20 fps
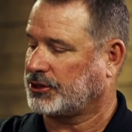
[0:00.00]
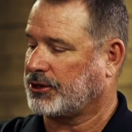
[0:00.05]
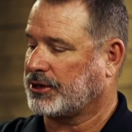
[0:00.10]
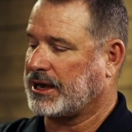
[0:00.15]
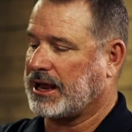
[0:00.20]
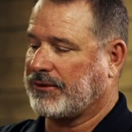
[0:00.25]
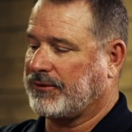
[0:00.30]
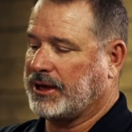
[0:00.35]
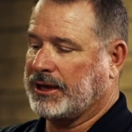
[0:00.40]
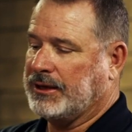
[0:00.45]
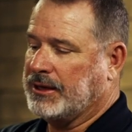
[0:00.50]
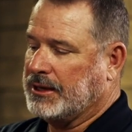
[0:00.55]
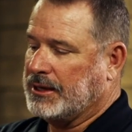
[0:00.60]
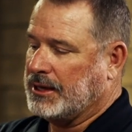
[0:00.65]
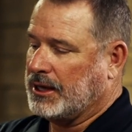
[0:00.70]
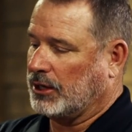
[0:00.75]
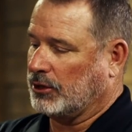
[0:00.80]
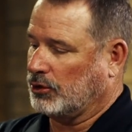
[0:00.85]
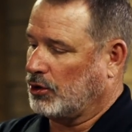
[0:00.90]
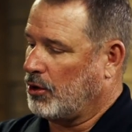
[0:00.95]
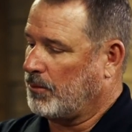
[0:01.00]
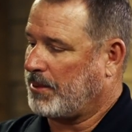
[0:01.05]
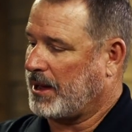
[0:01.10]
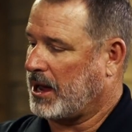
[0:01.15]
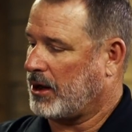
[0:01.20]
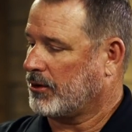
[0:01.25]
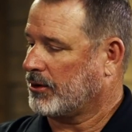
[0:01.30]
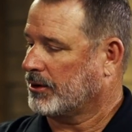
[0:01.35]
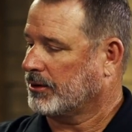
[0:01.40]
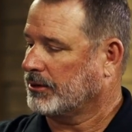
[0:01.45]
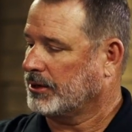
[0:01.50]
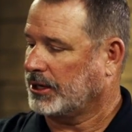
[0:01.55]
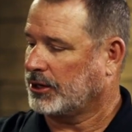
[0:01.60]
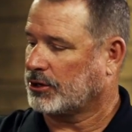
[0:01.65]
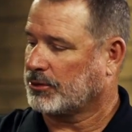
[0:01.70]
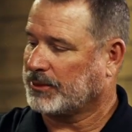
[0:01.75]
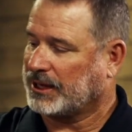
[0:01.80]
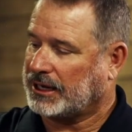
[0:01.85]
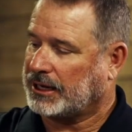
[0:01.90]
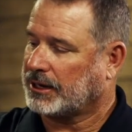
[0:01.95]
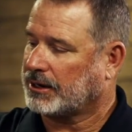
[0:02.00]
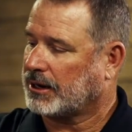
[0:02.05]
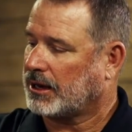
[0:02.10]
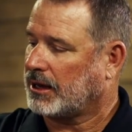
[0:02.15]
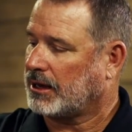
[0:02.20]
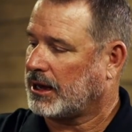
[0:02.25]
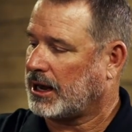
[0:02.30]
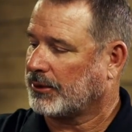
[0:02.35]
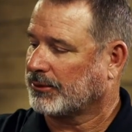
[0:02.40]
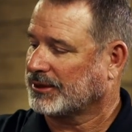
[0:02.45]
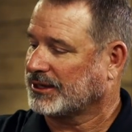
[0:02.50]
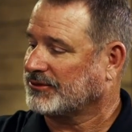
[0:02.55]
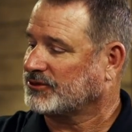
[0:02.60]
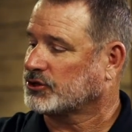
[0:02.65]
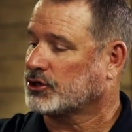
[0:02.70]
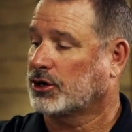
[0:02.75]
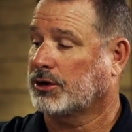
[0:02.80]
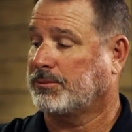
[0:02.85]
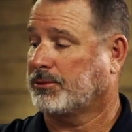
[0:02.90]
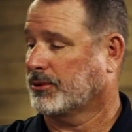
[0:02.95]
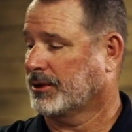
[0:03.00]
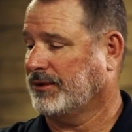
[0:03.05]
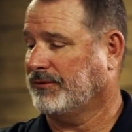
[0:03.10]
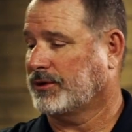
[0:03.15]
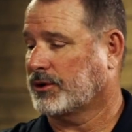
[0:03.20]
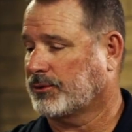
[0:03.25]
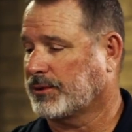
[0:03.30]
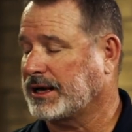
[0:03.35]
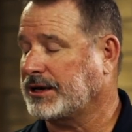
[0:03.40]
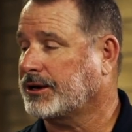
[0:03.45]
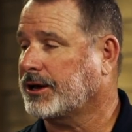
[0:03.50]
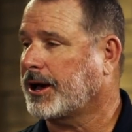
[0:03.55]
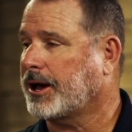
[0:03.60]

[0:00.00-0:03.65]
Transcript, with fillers: So you can have a low power, intermediate, eye relief scope, or even a red